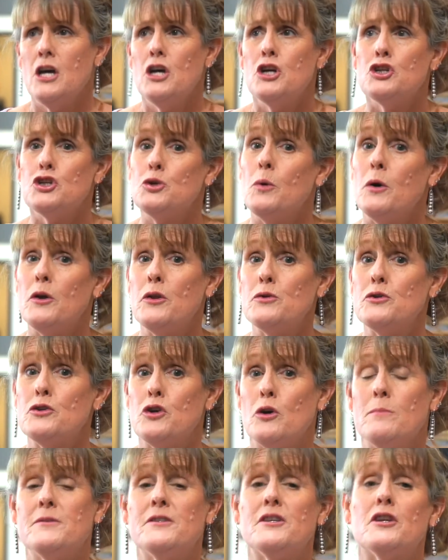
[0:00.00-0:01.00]
Two other
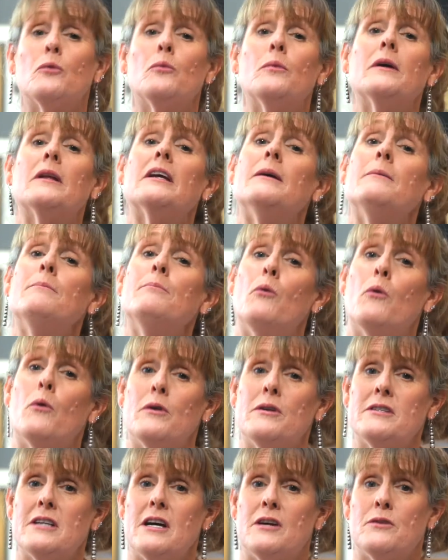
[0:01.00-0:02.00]
terms that are really
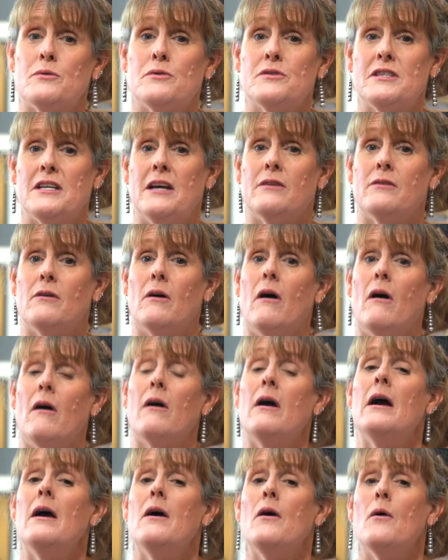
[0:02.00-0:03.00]
important to understand are
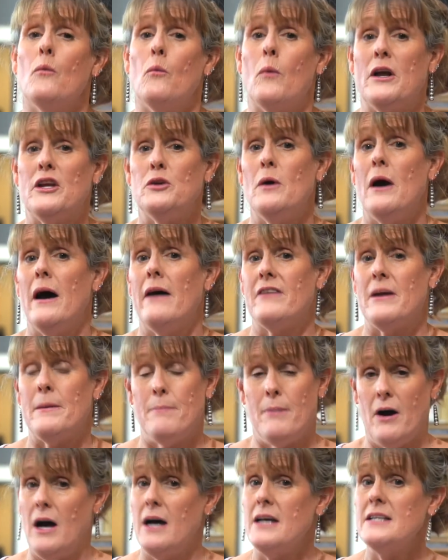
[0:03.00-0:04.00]
when you have a
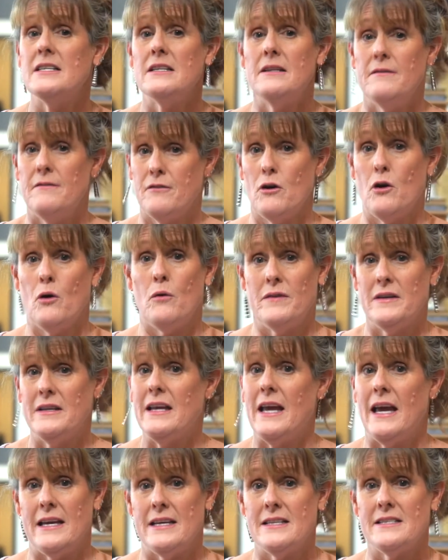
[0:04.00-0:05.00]
positive COVID
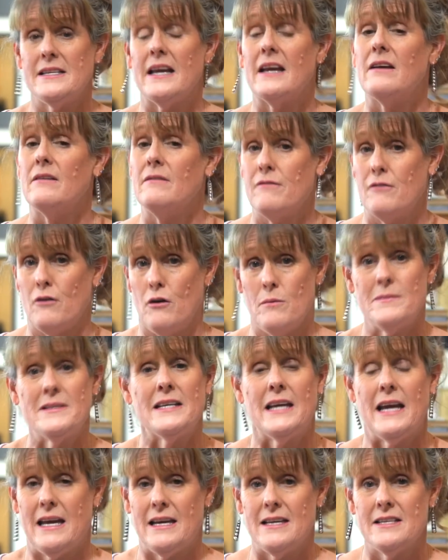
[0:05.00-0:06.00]
case, a confirmed
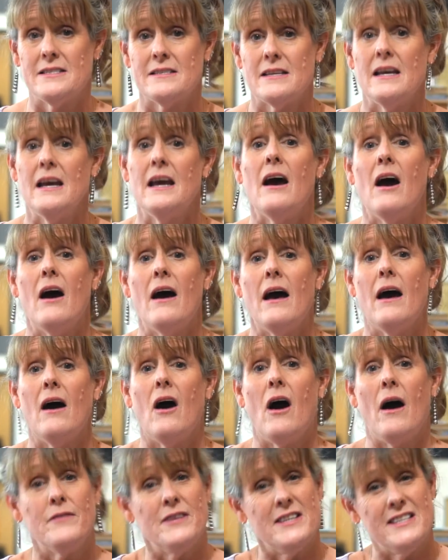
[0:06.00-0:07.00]
case,
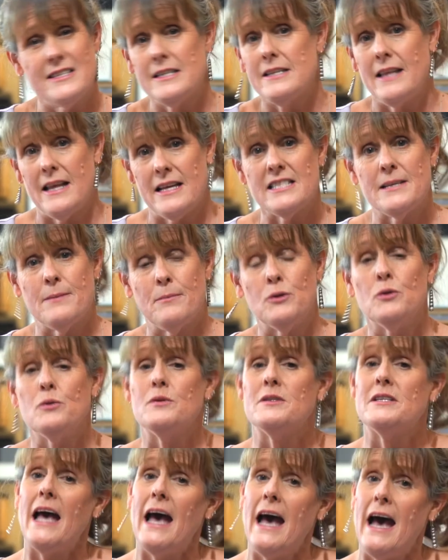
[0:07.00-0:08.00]
obviously that's someone
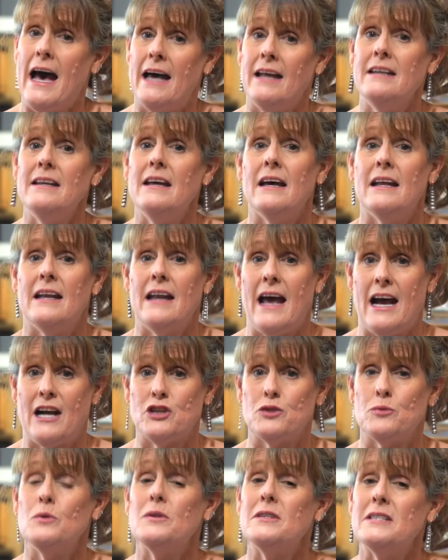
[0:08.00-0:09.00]
who's had an
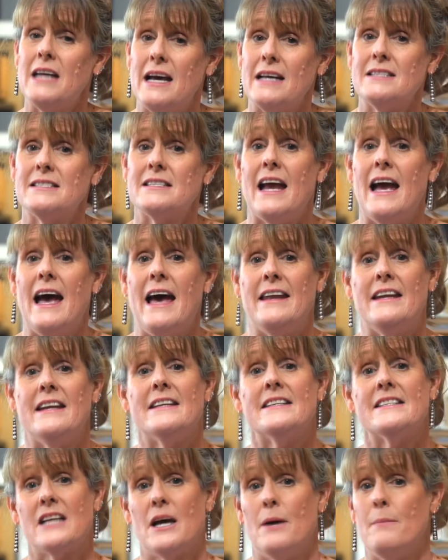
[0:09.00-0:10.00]
actual test and it
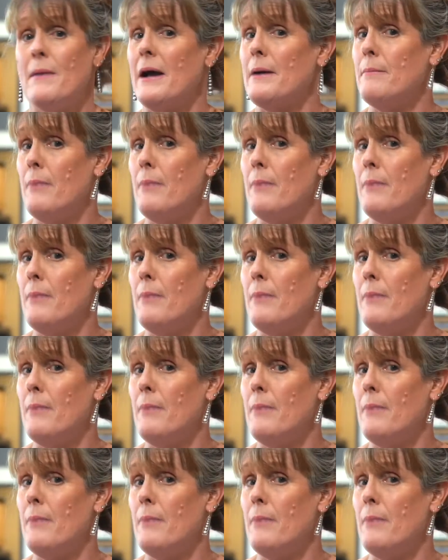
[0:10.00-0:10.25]
has come back